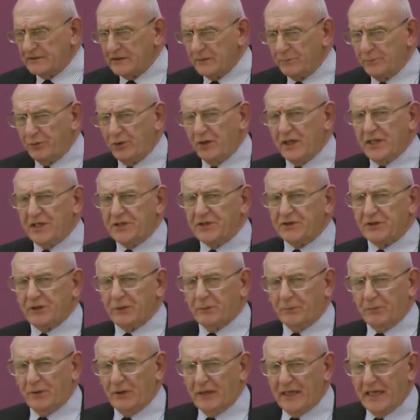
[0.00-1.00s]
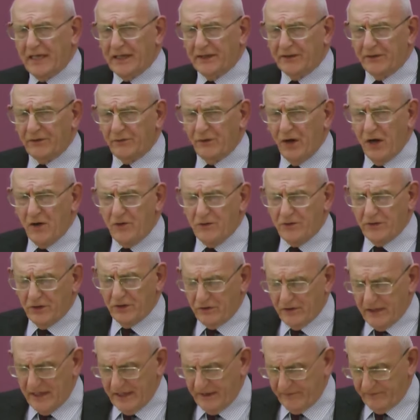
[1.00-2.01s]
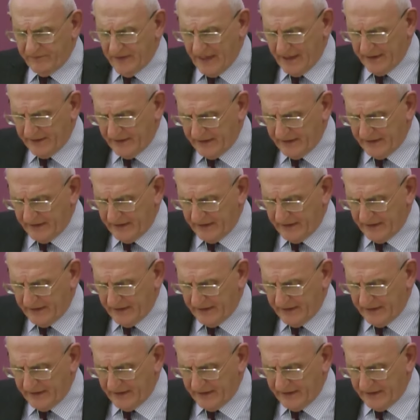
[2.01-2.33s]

preacher prayed around the grave that